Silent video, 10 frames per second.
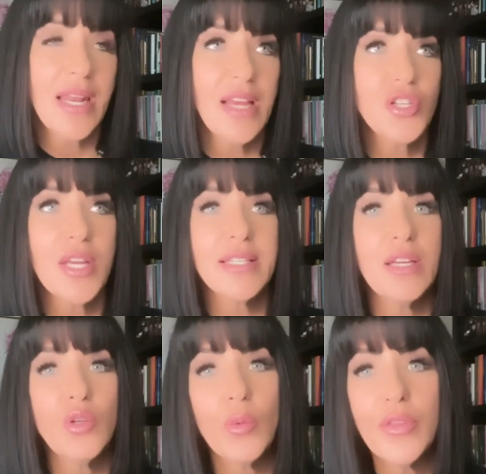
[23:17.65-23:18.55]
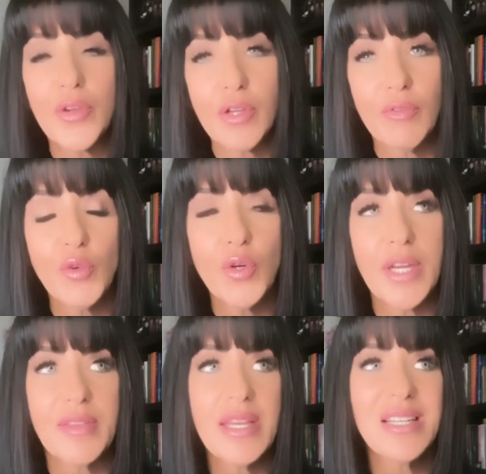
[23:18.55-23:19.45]
I actually got down to 134,
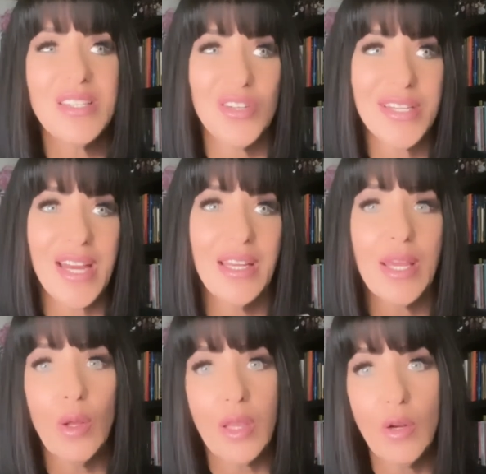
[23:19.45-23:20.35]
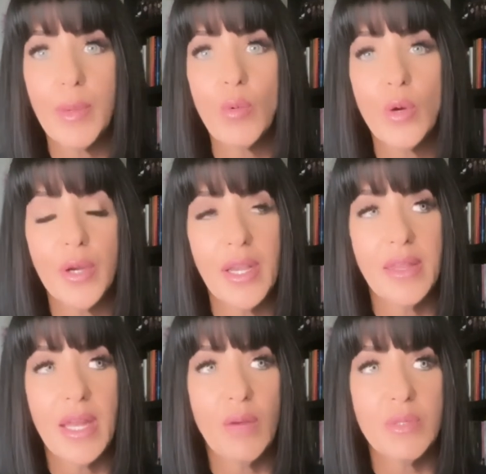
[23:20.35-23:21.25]
and then I started to kind of get a little bit worried
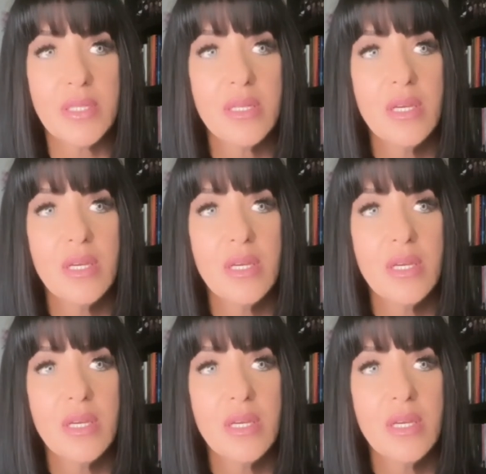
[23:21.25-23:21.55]
that I was,